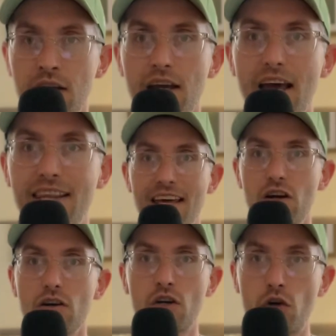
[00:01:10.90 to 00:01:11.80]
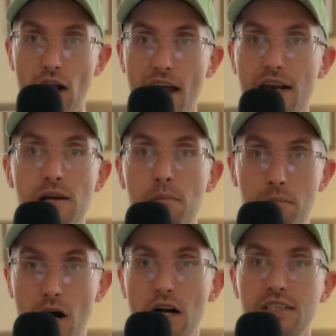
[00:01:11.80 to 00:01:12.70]
and that are creating
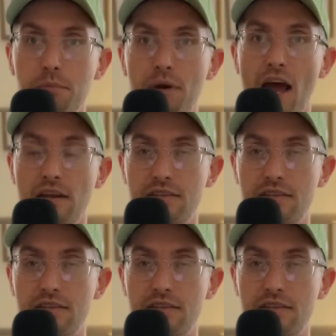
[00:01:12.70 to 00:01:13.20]
master plans.